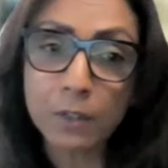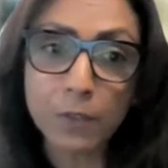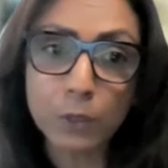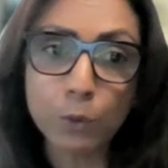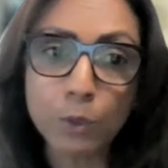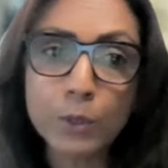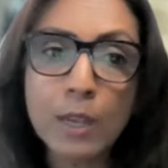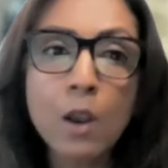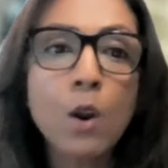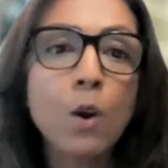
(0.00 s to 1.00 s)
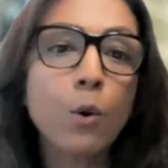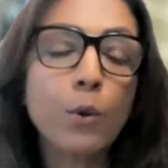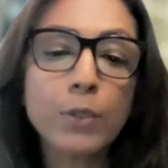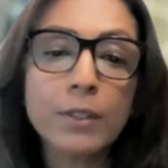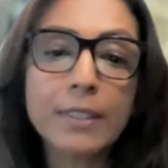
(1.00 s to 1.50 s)
of individuals, or
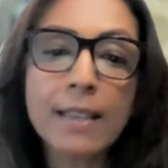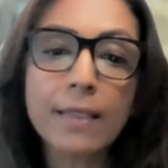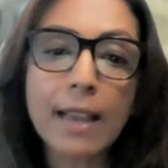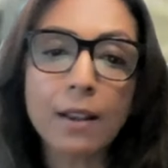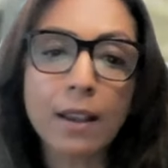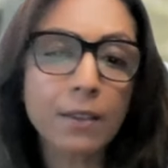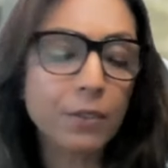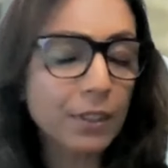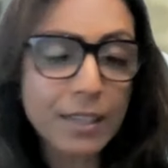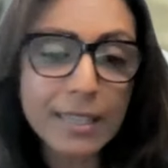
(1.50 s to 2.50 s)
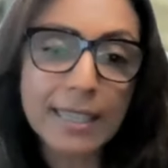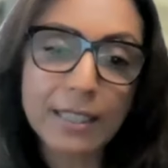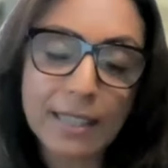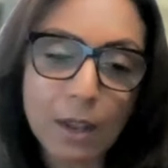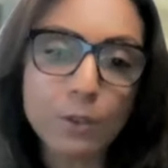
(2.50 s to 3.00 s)
13, uh,
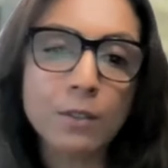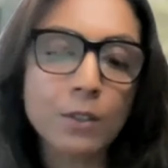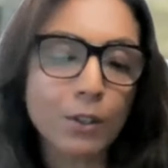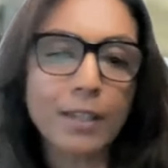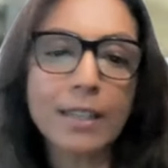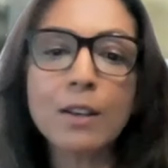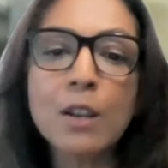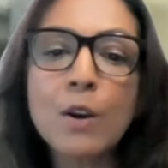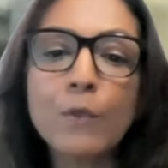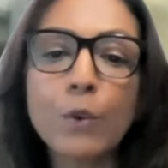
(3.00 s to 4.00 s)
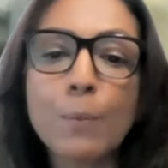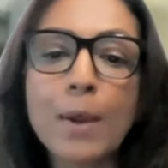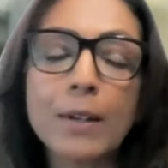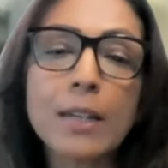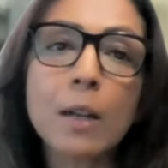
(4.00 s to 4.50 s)
36,000, sorry, for
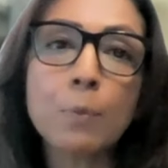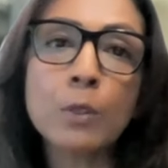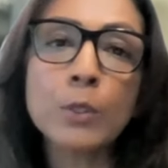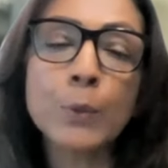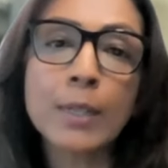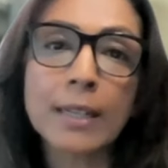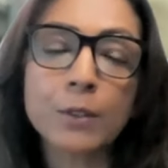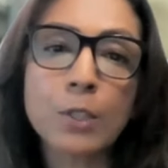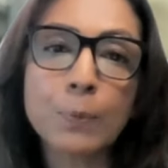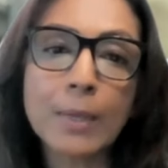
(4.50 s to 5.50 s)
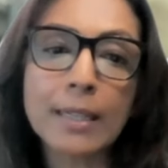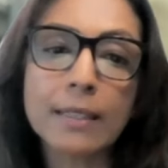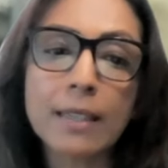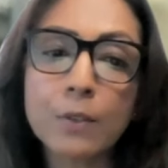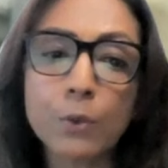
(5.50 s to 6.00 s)
married couples who elect to split
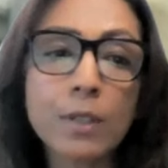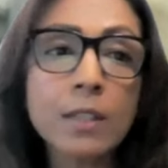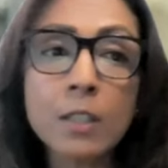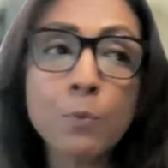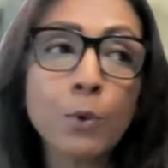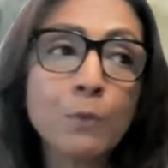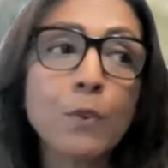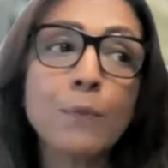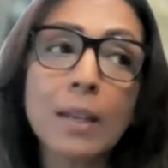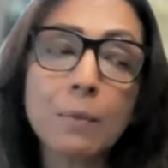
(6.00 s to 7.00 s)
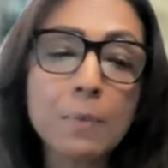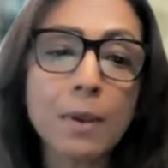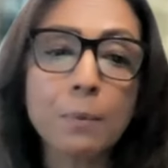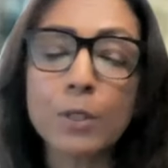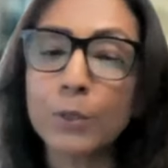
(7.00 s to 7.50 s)
gifts. So this is important for family
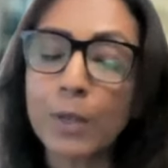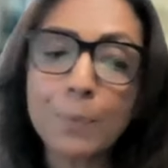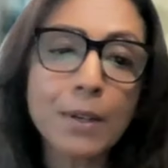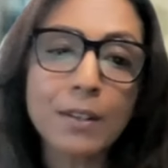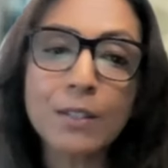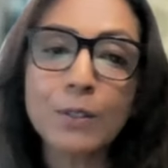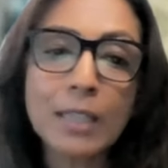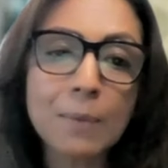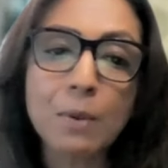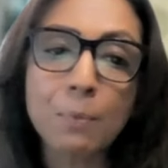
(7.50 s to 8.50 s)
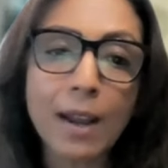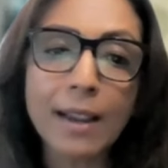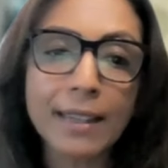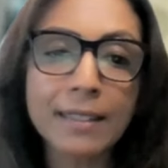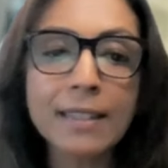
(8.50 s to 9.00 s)
members, grandparents to keep in
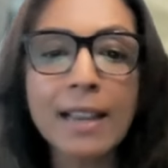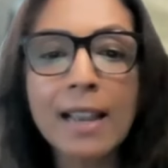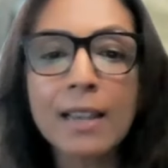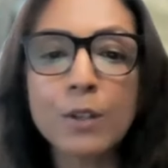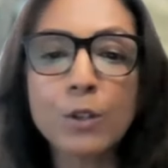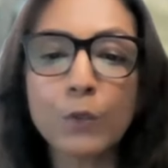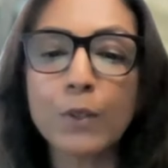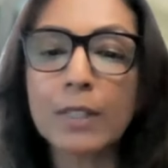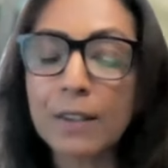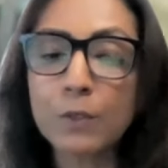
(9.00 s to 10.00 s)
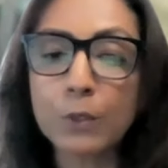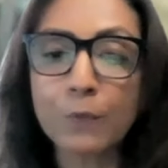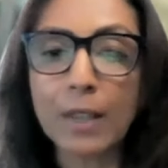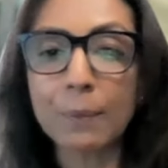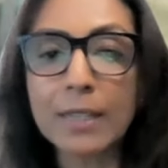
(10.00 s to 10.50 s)
mind you know, for gifts to
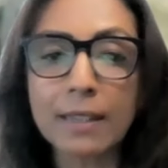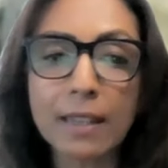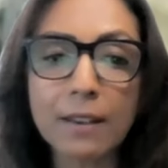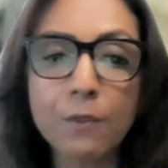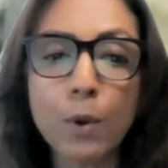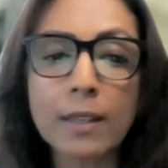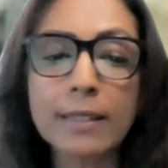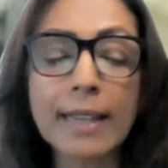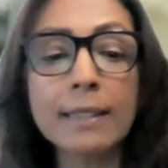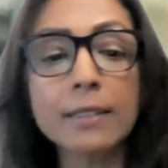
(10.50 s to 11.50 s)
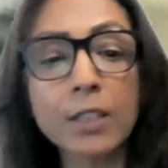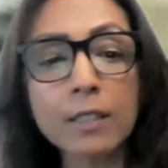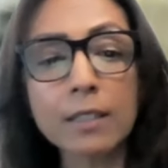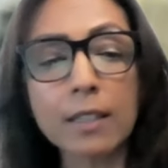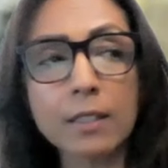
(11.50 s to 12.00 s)
family and loved ones. And
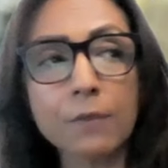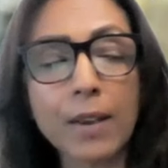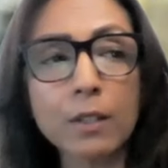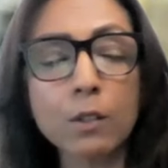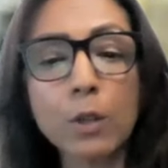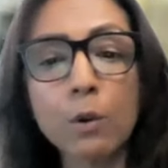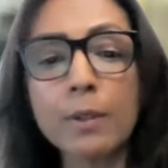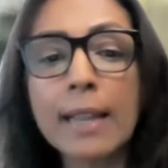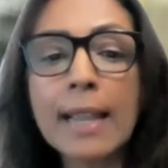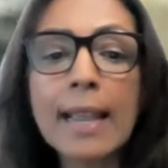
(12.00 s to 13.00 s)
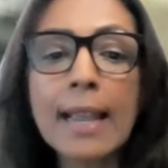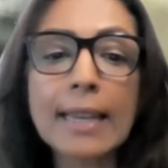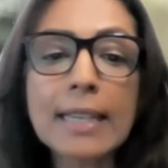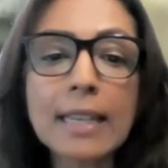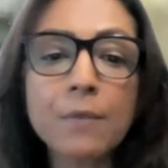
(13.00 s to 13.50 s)
just as a final note,
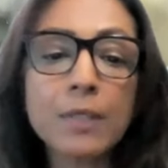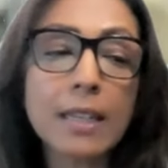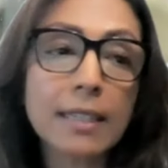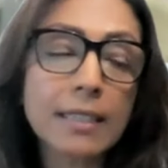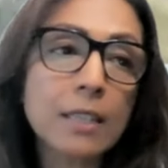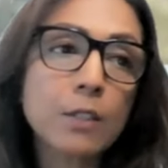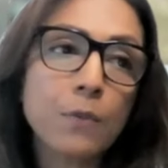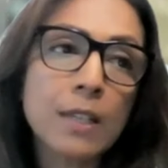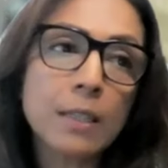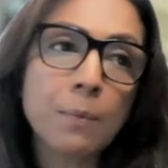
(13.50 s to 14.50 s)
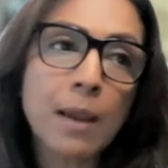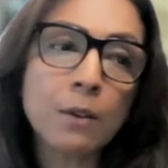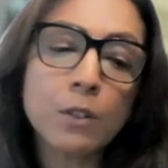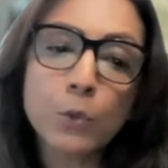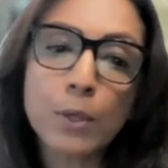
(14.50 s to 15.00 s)
any gifts in excess of this
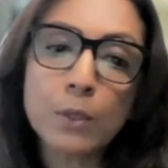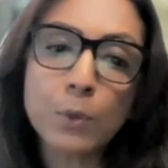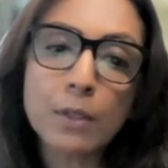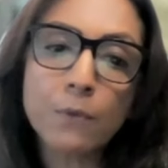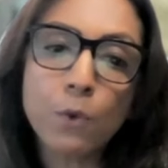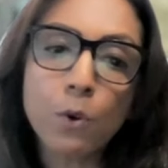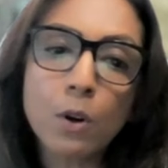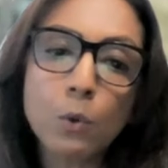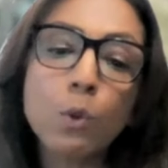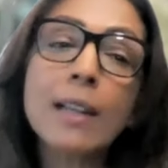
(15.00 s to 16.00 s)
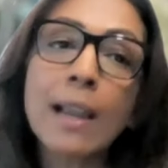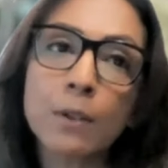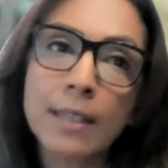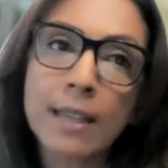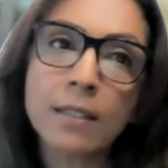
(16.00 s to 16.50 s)
amount in 2024 will count
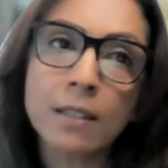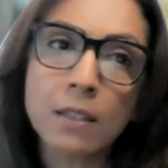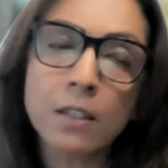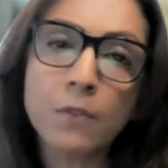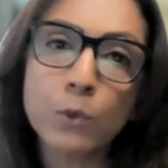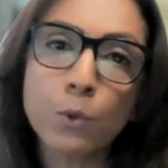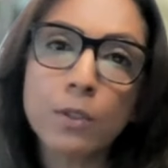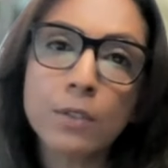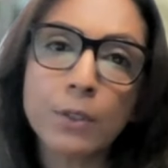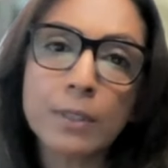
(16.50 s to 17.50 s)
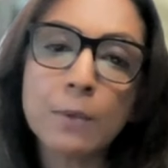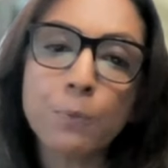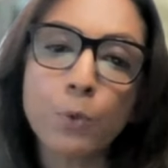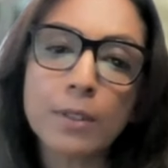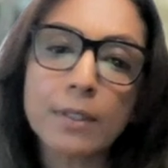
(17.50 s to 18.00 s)
against an individual's
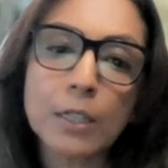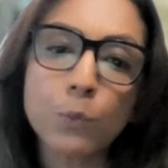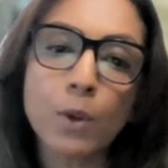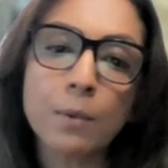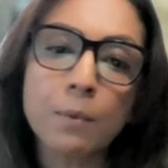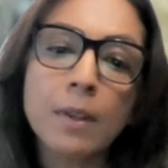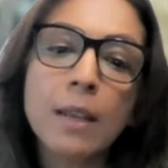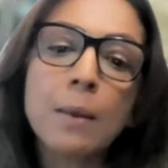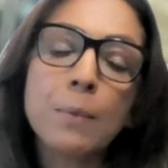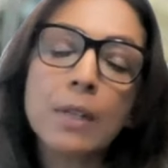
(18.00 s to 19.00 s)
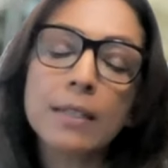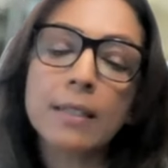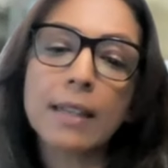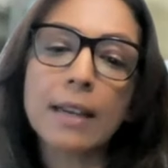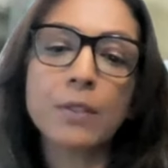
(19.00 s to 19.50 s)
13.61
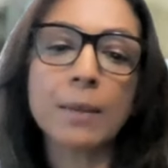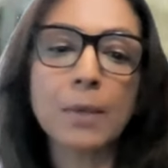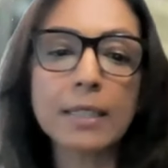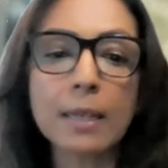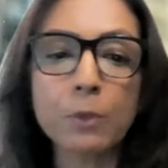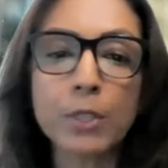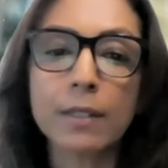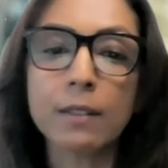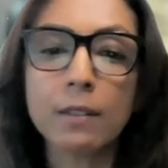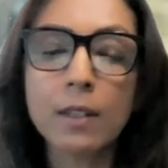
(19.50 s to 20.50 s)
million lifetime exemption.